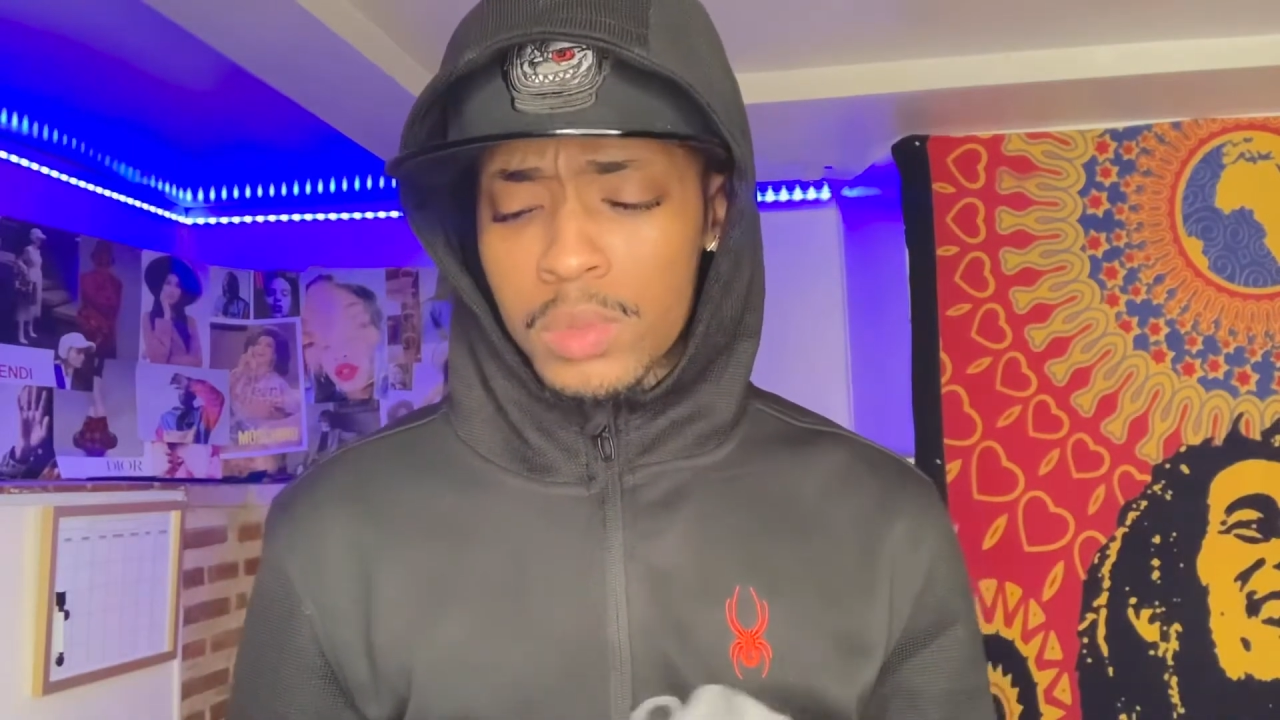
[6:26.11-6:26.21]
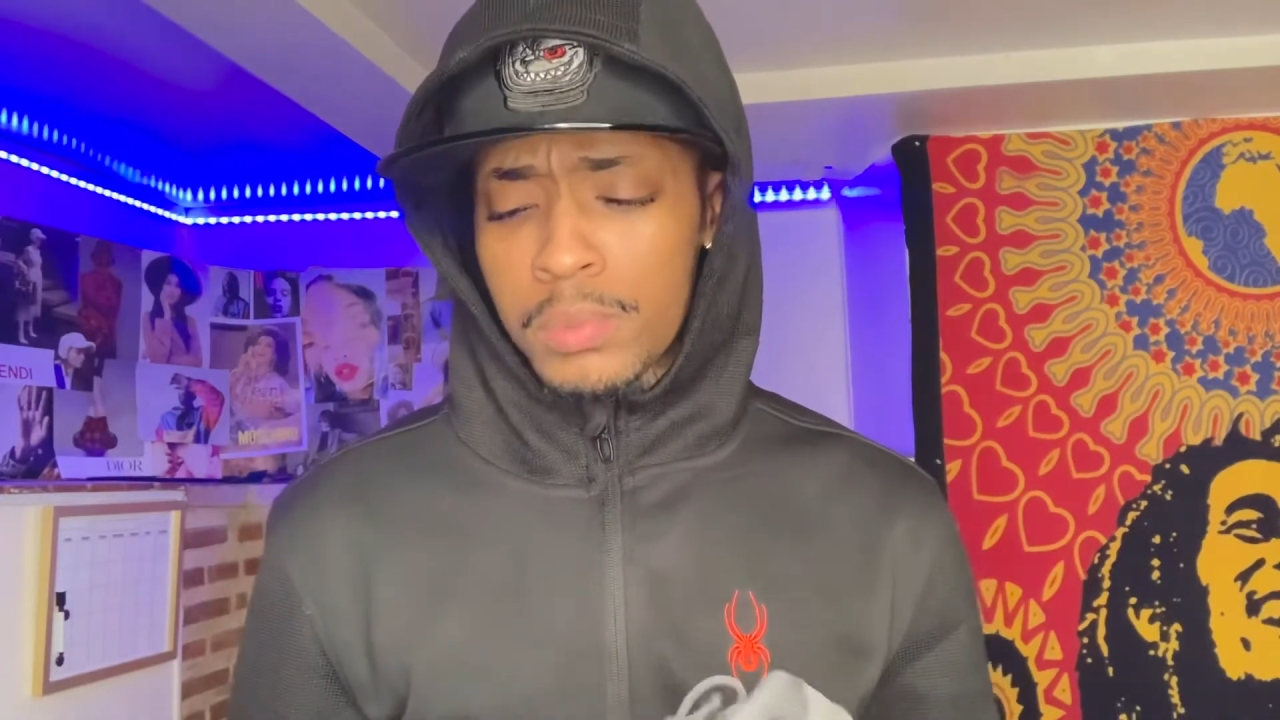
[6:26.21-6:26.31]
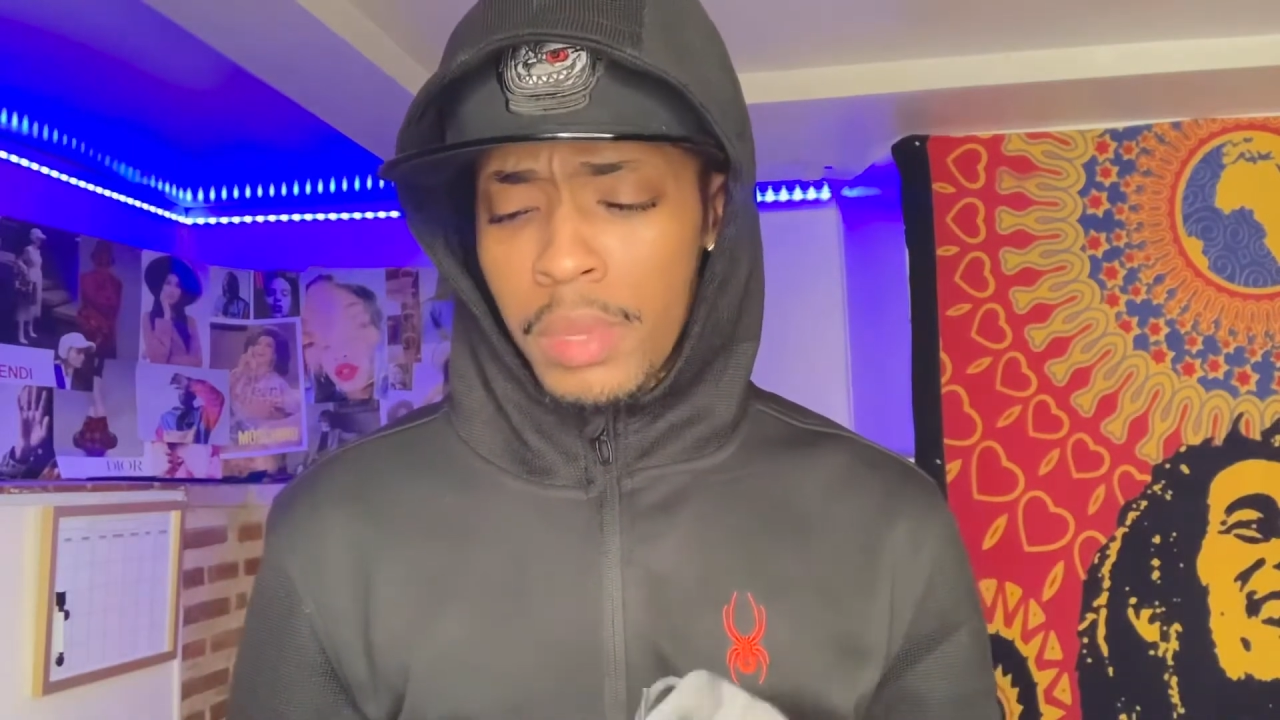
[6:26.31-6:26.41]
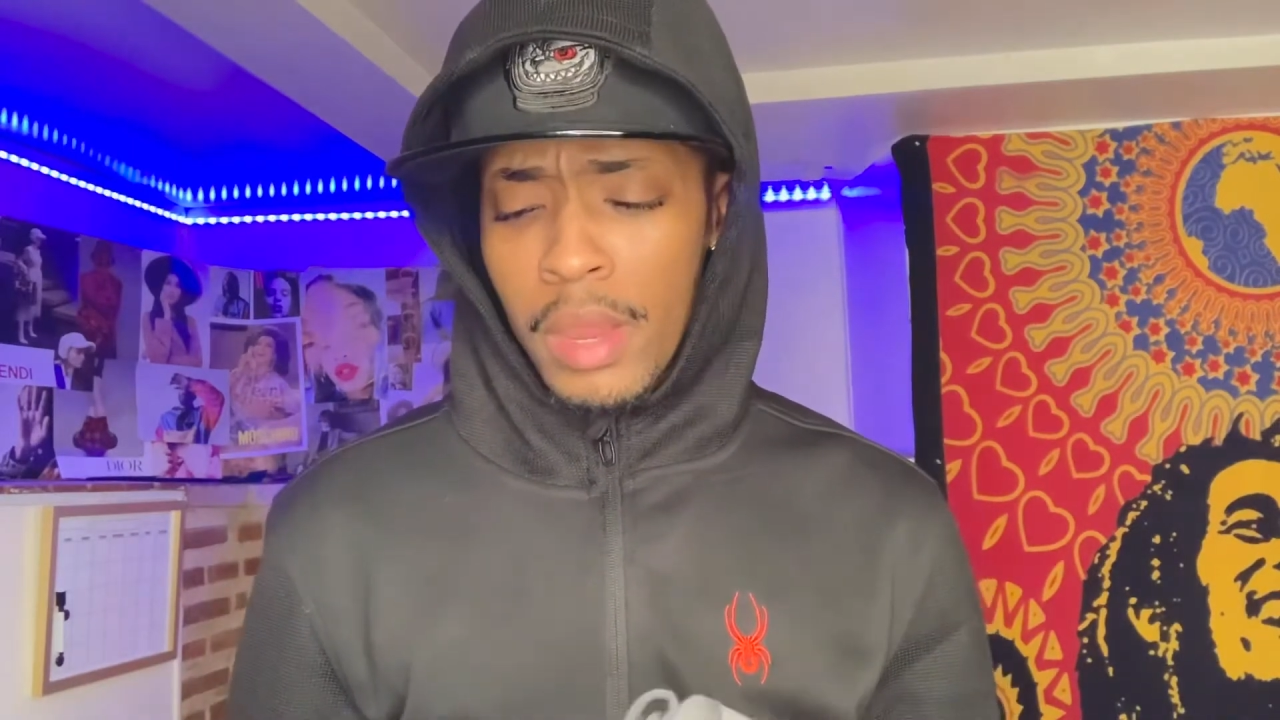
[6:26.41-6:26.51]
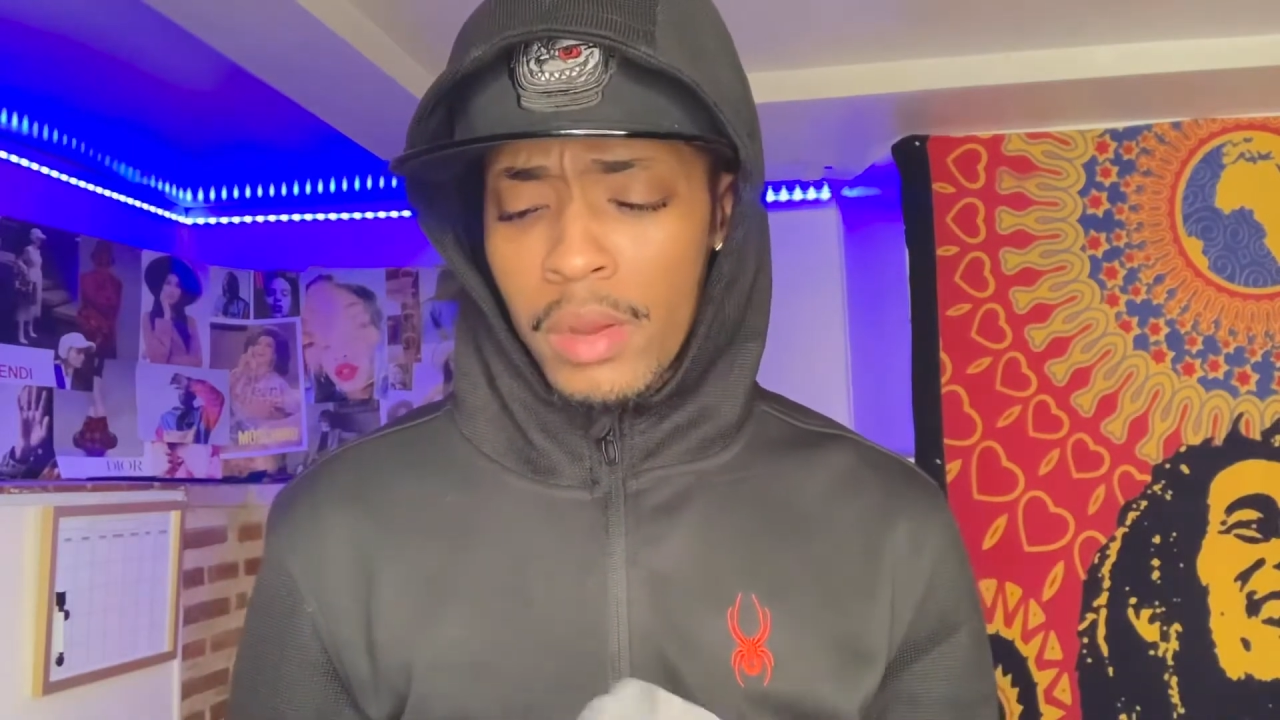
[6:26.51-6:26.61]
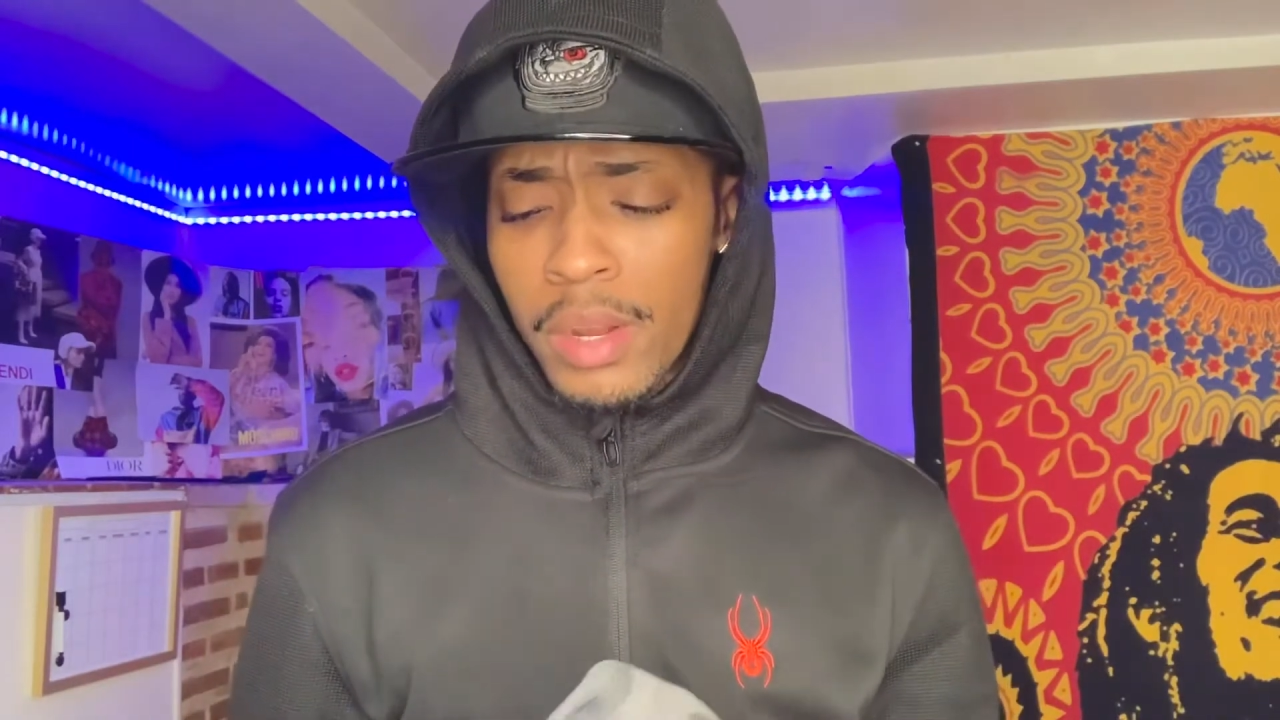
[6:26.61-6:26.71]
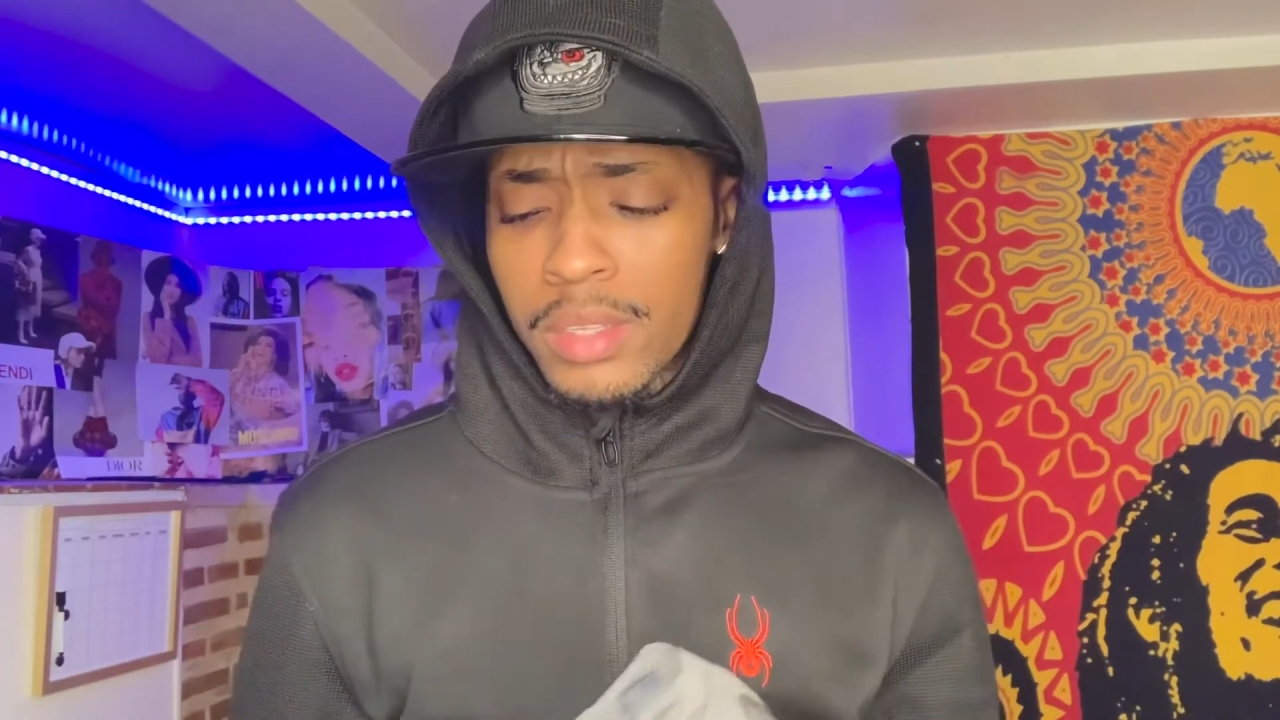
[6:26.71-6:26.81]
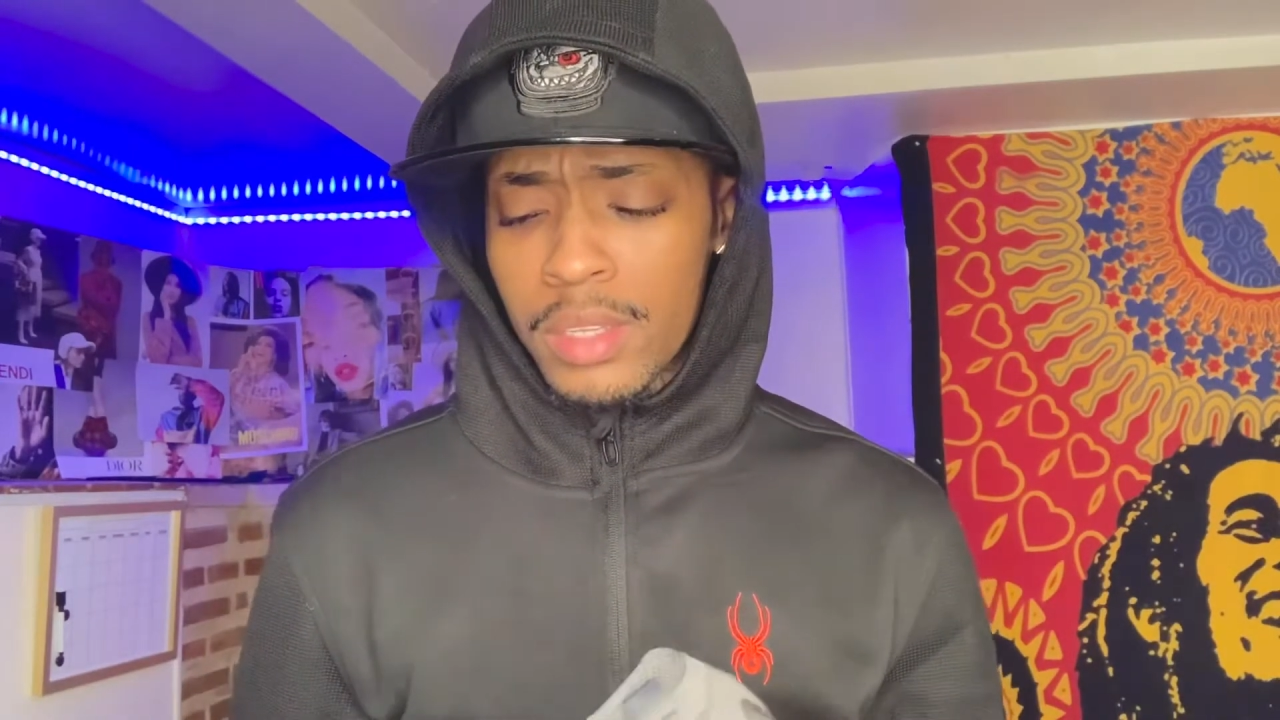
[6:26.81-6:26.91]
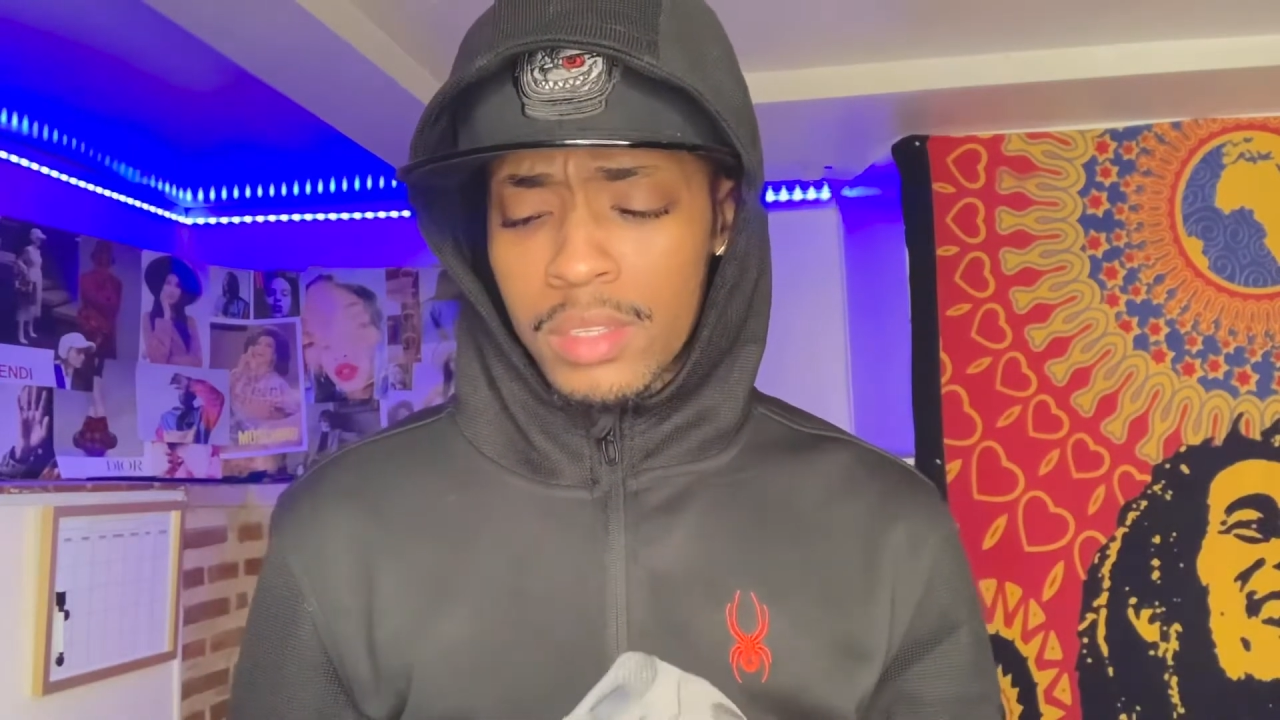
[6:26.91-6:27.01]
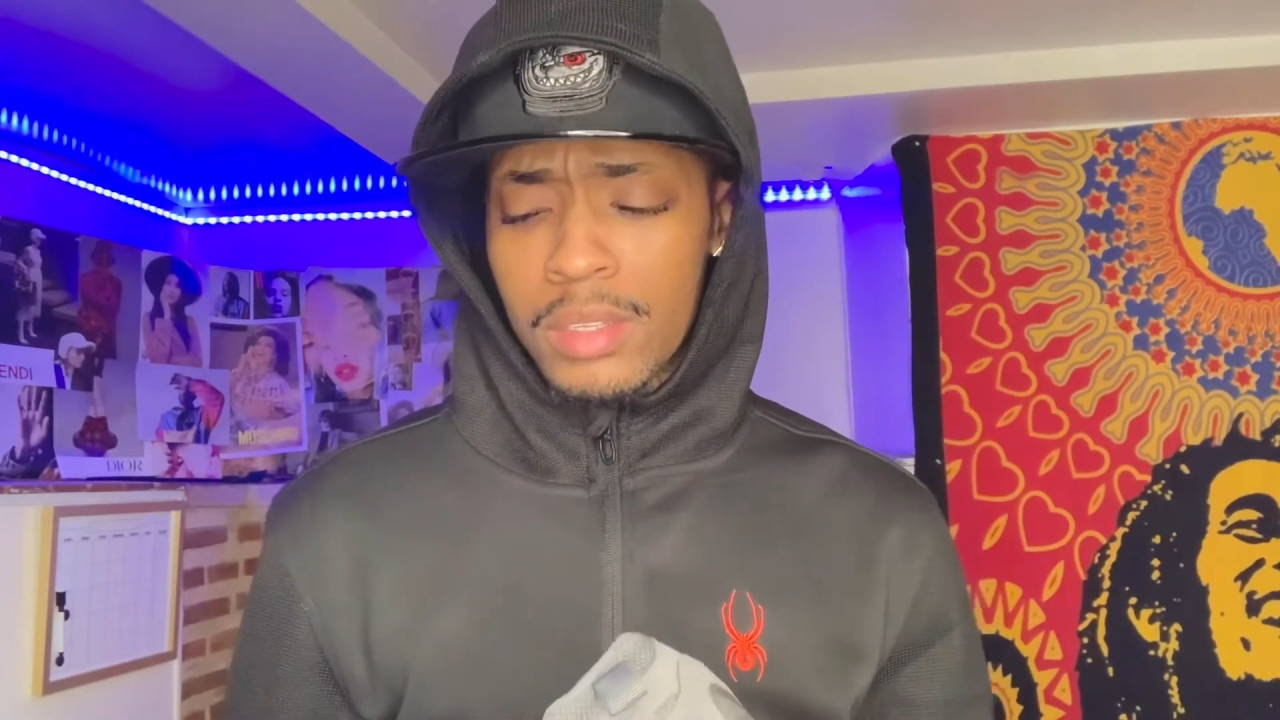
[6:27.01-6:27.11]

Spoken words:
pair, I think,